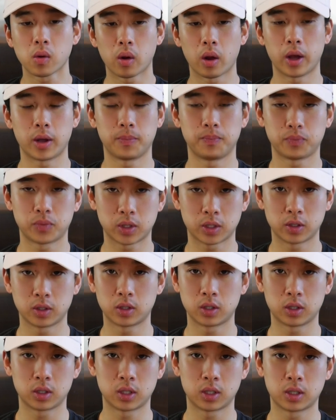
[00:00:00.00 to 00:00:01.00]
Like
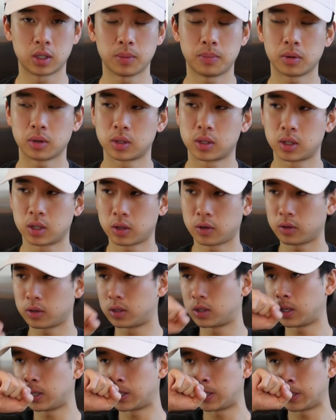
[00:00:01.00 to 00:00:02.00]
typical
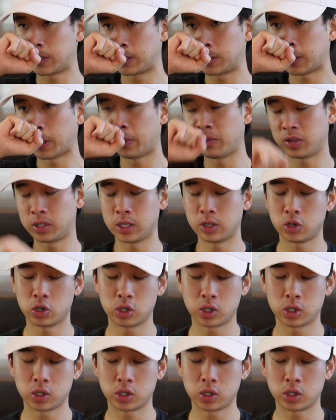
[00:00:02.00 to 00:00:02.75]
certain service